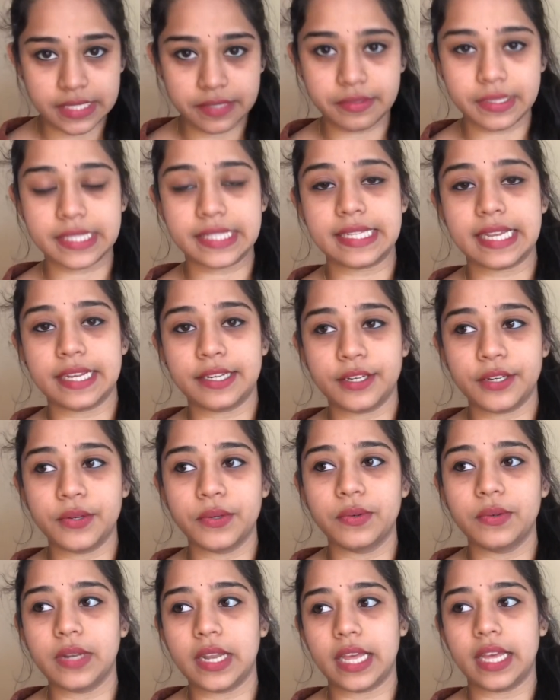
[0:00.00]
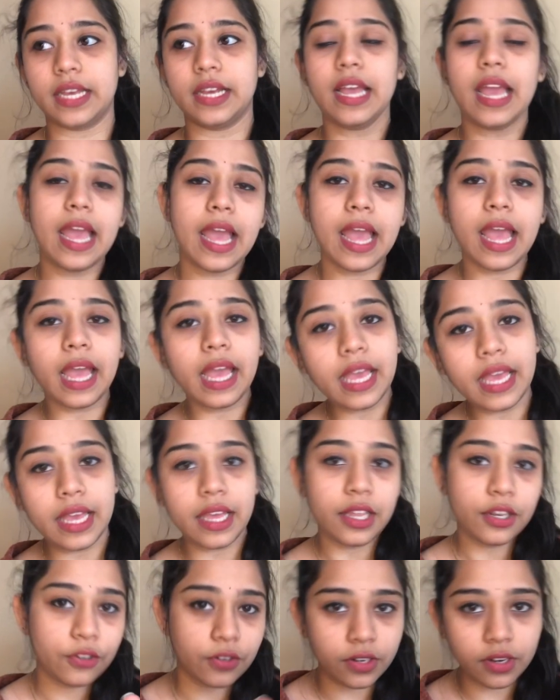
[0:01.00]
will send you like, hey,